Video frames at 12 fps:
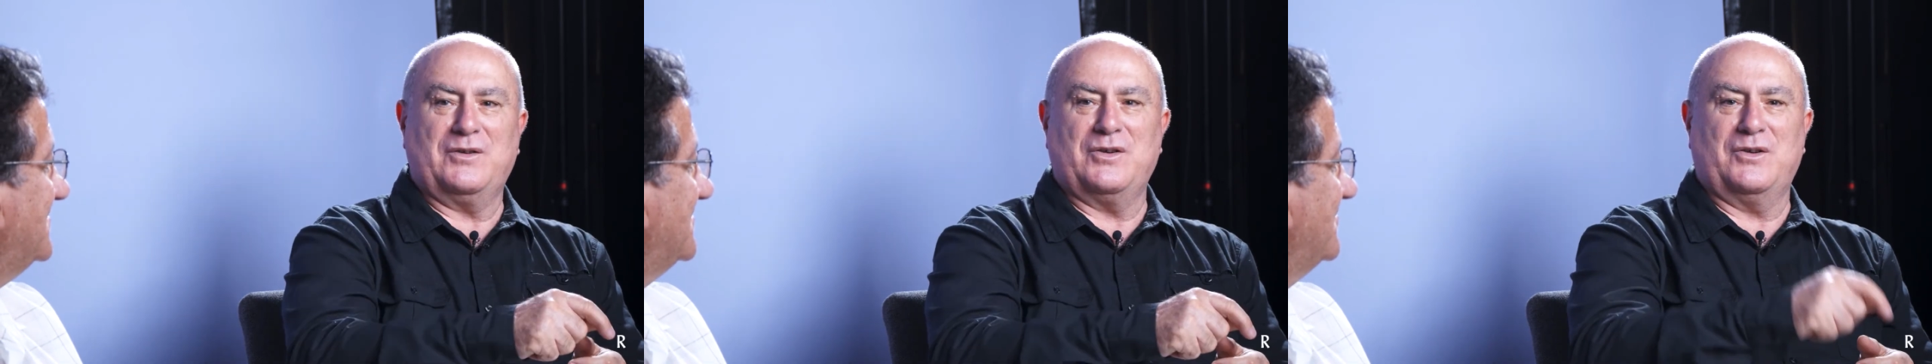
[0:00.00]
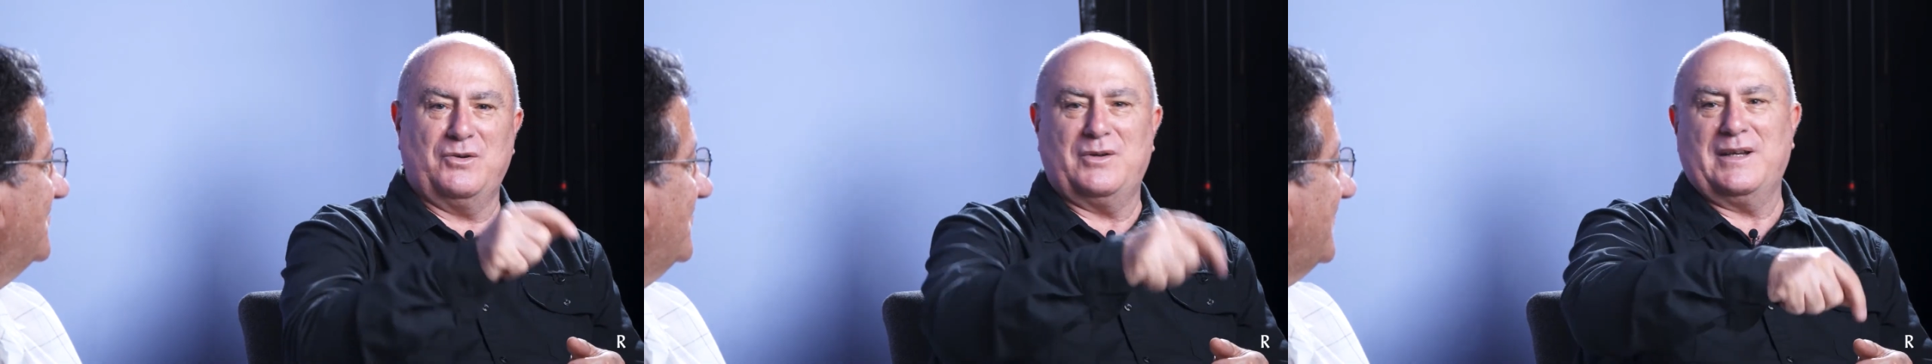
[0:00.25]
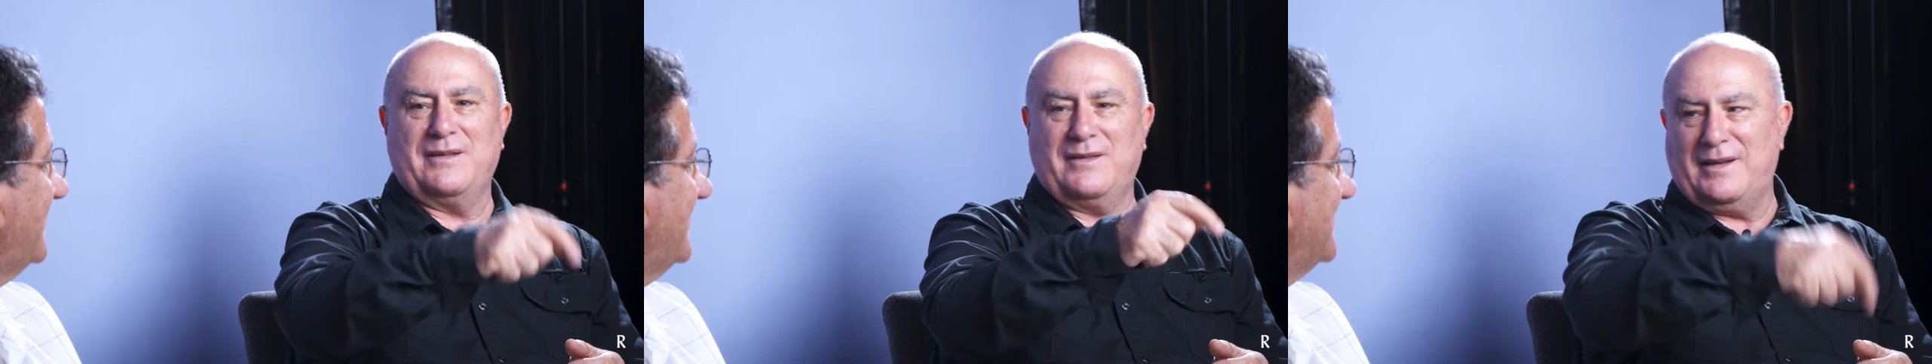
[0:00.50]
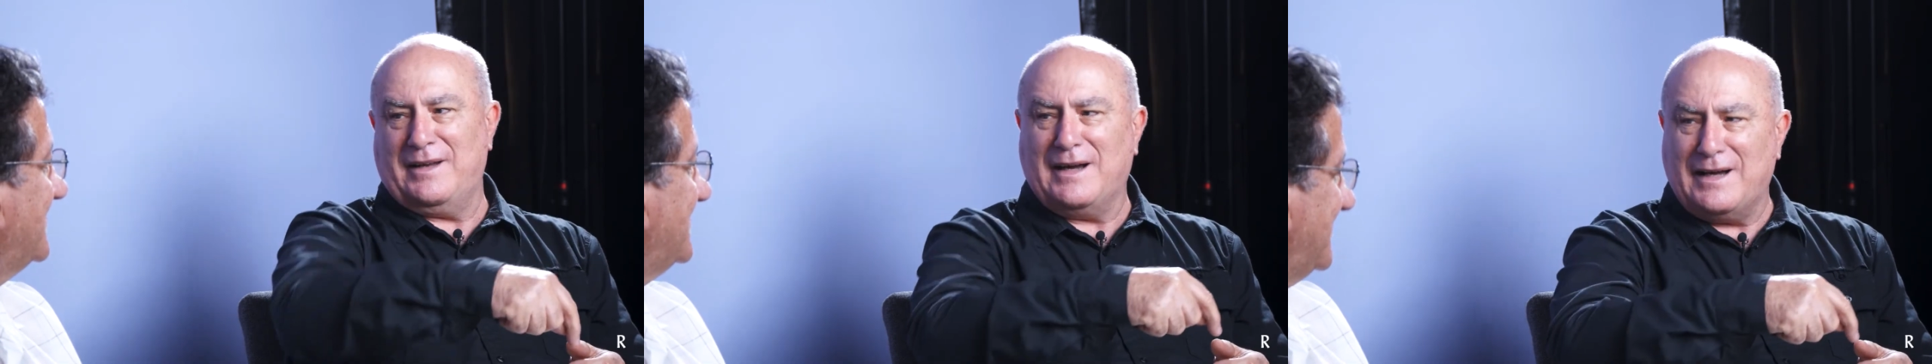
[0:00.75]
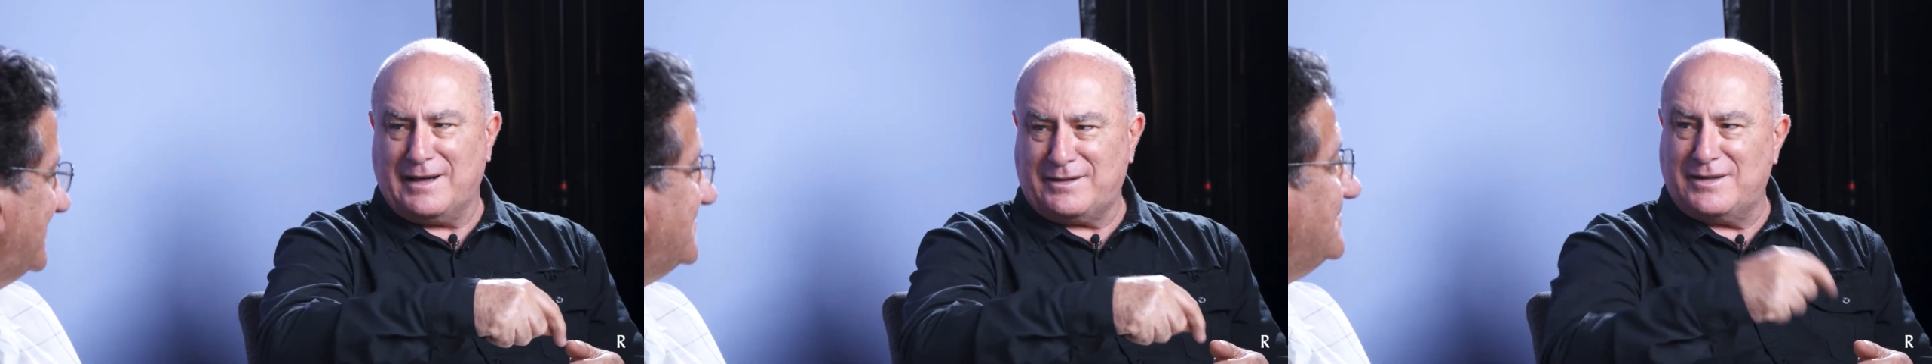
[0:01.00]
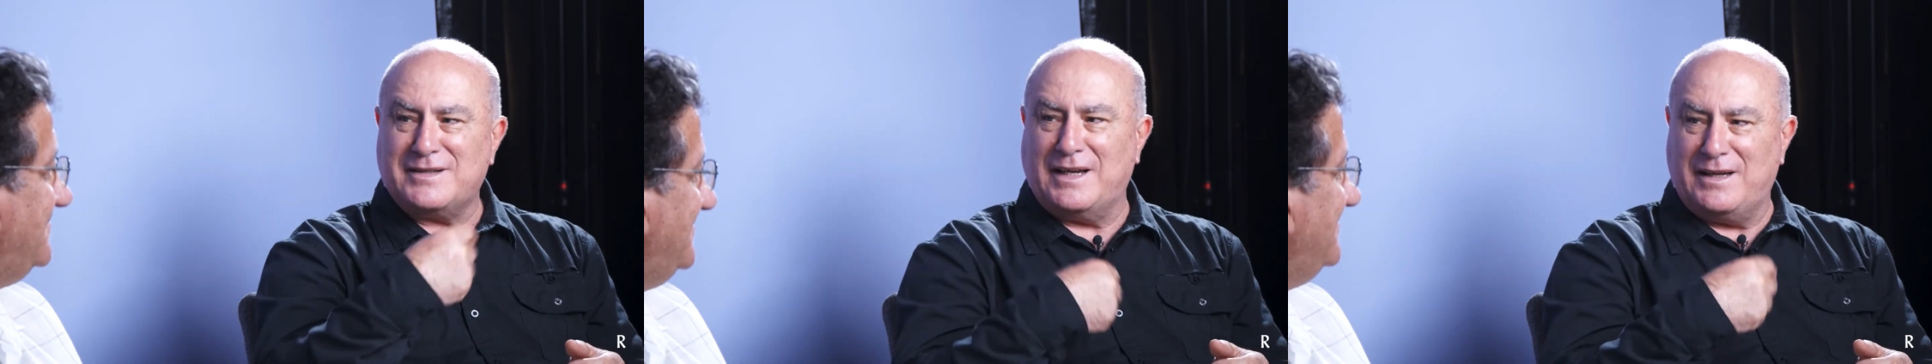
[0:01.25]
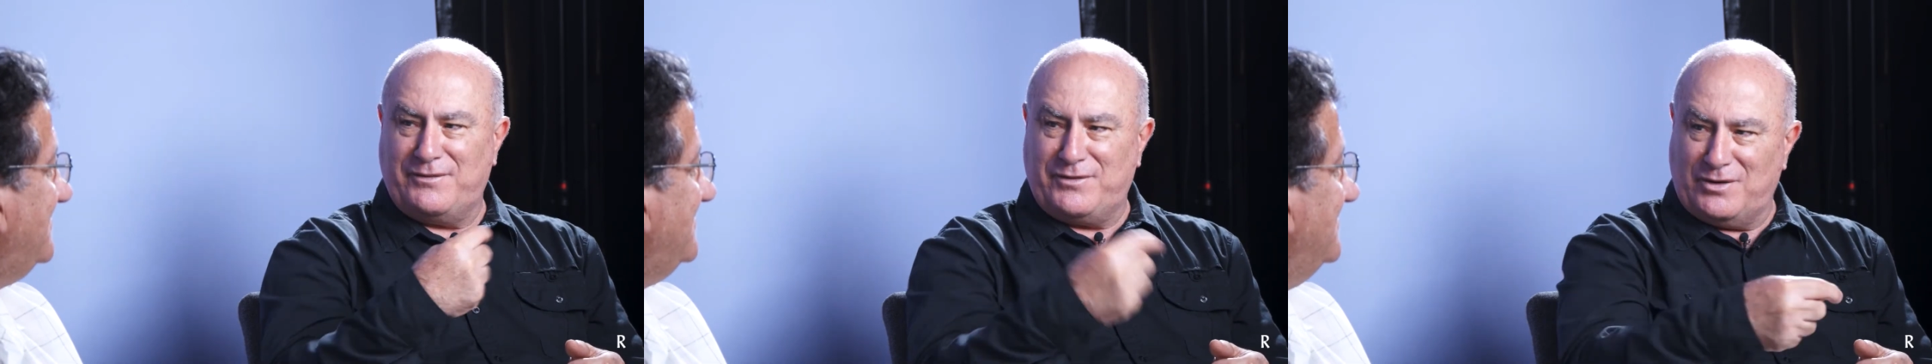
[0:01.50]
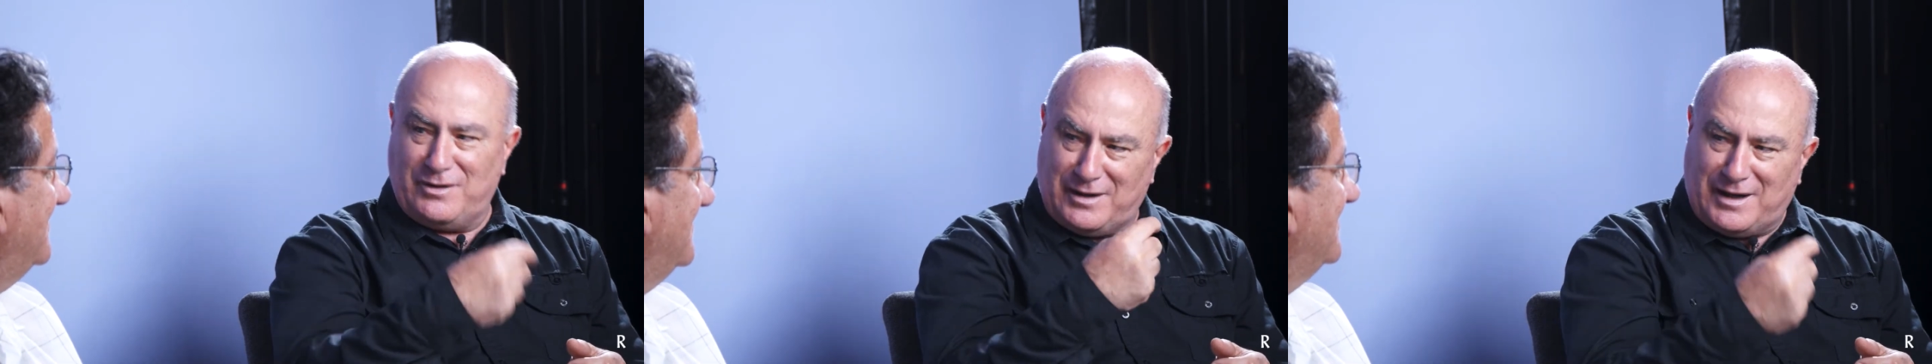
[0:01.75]
to do it in the dark to save
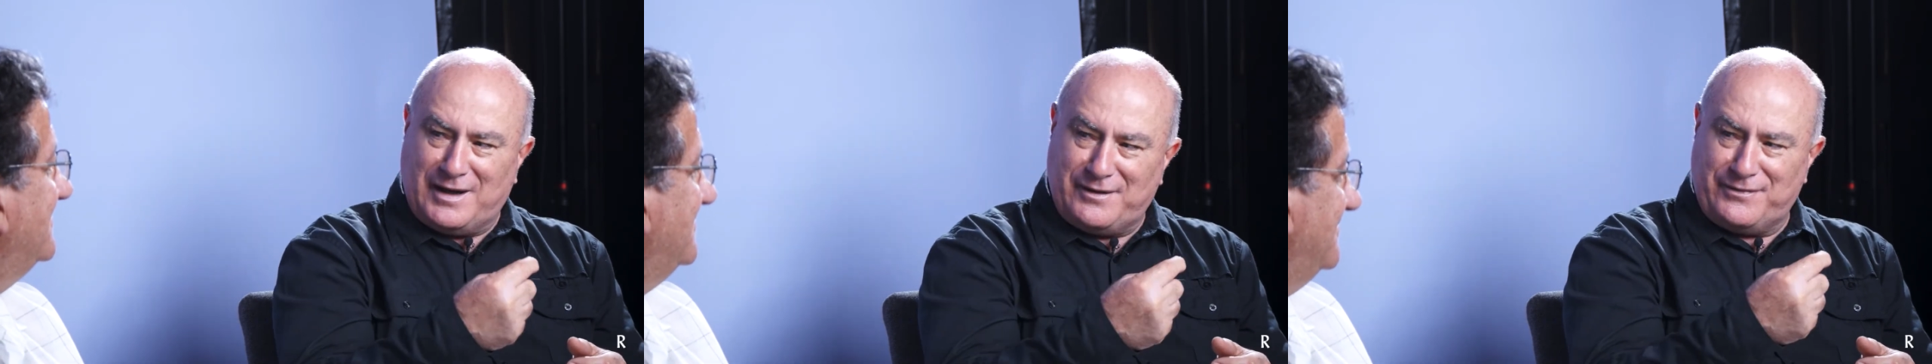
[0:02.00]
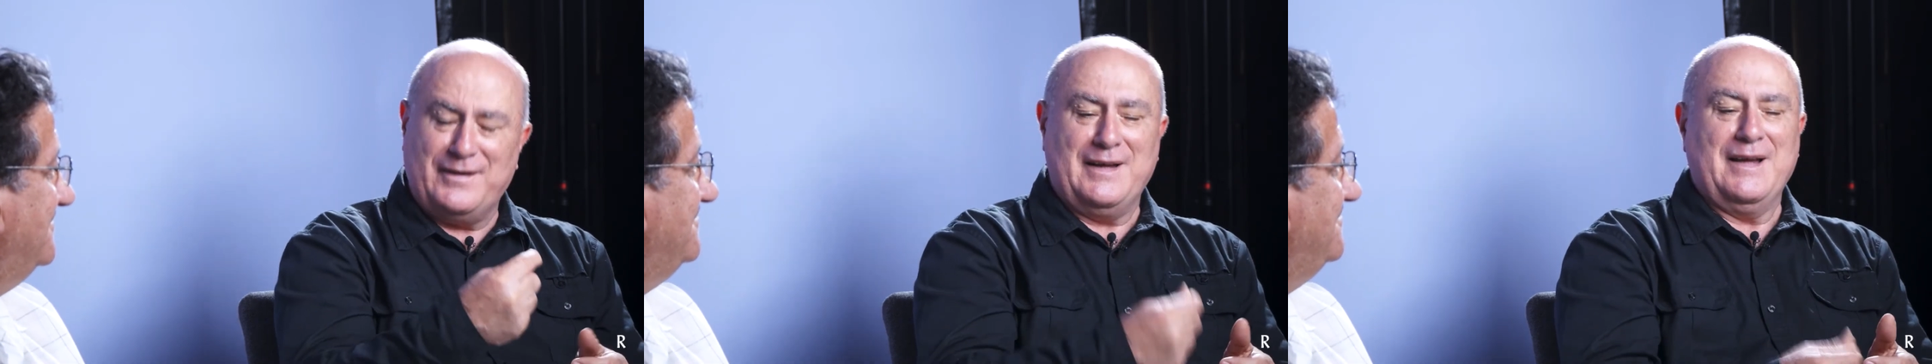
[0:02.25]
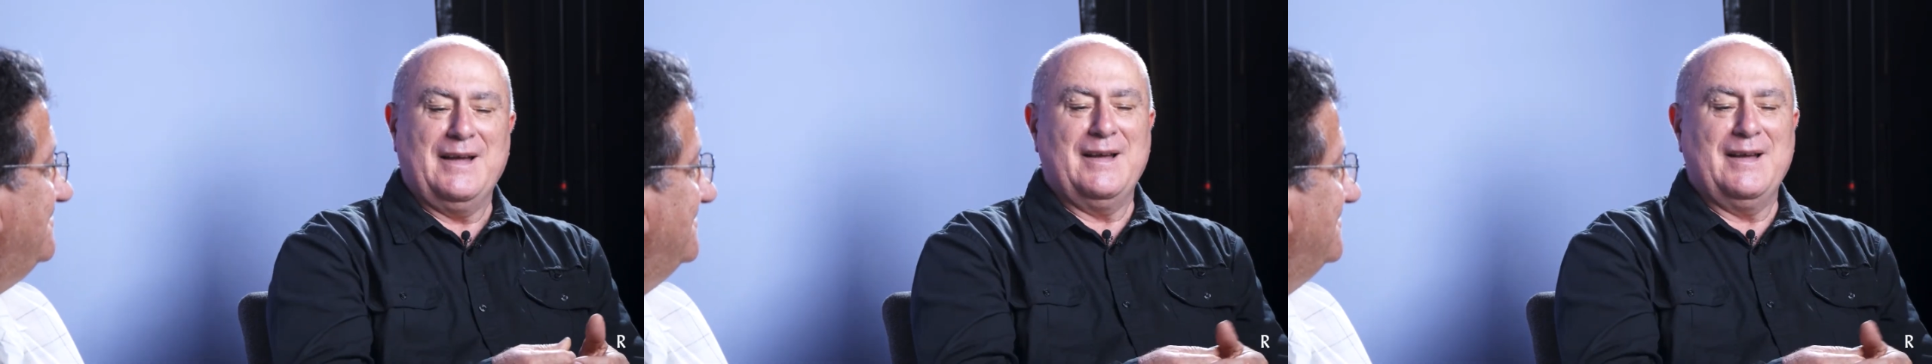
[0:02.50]
your life. Mm.